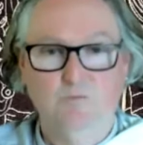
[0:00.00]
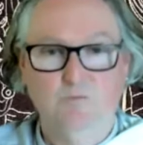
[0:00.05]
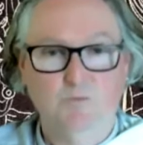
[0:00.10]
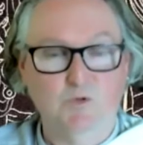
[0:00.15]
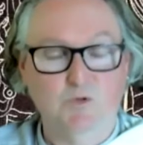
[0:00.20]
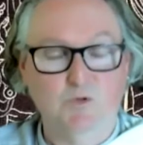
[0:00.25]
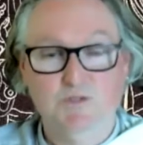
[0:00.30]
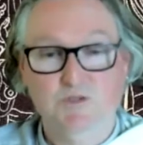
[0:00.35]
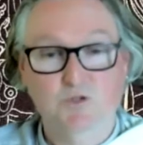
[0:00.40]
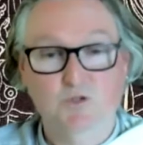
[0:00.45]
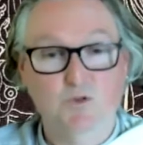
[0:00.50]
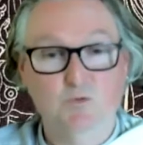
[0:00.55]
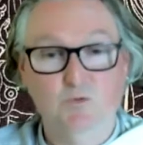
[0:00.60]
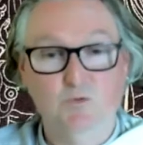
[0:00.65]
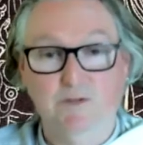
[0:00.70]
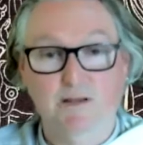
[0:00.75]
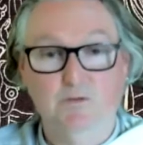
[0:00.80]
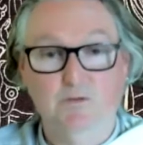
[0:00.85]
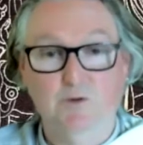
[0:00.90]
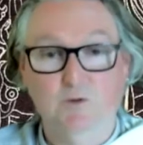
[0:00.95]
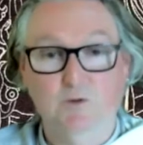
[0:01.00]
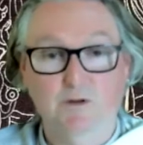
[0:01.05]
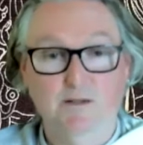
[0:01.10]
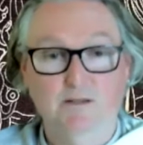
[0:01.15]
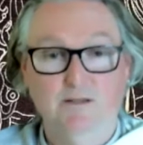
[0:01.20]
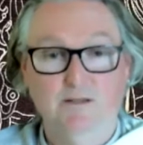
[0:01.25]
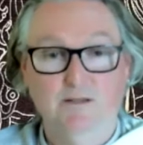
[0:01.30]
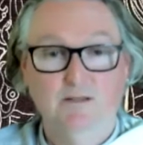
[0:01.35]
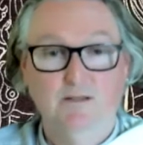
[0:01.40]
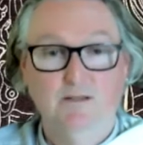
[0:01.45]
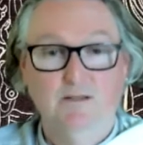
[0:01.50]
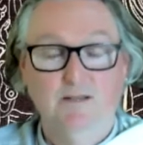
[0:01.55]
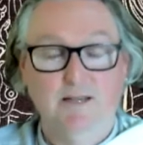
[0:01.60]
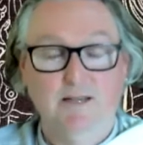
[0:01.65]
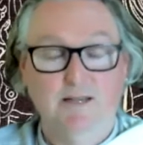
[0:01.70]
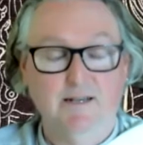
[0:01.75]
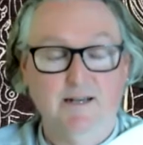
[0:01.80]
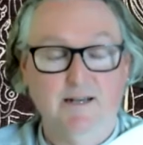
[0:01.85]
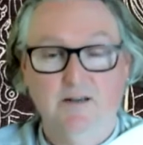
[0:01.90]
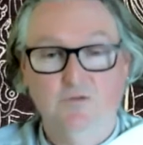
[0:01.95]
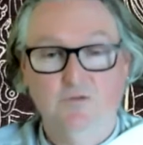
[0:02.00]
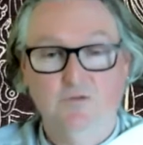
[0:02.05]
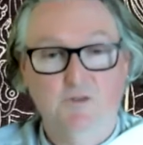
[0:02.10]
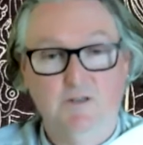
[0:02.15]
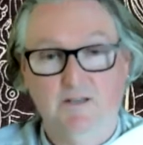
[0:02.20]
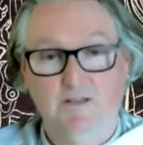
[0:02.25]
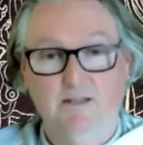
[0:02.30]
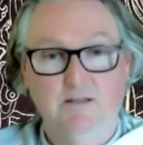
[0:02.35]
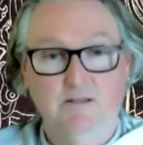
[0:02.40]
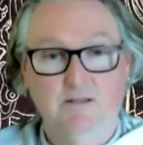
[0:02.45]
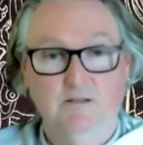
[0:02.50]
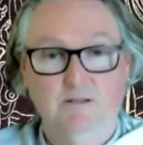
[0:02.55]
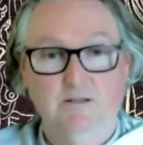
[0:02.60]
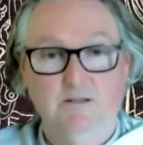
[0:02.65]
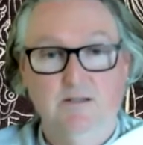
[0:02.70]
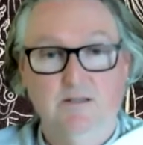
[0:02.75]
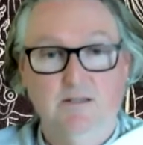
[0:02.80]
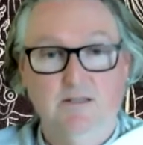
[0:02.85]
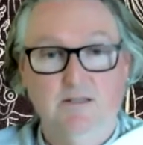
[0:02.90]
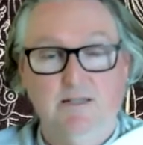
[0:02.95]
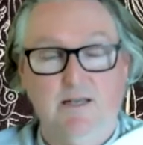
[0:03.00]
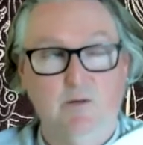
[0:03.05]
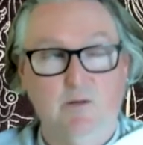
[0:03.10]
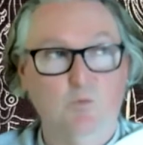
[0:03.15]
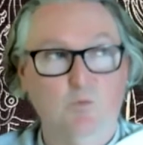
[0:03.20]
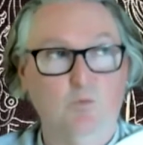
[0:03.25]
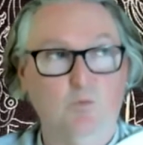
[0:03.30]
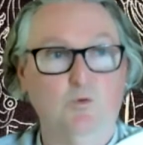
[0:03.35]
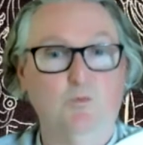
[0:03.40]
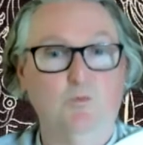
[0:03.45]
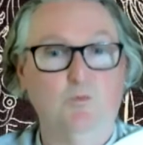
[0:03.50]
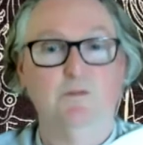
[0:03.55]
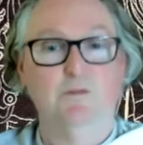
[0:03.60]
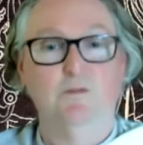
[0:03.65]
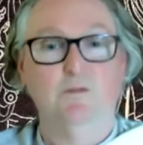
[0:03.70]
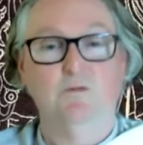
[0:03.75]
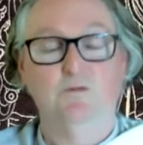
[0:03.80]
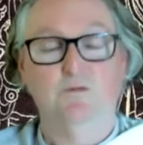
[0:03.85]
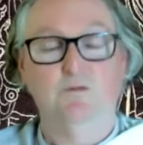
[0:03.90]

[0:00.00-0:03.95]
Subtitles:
because joy will be everywhere and everything, and we'll be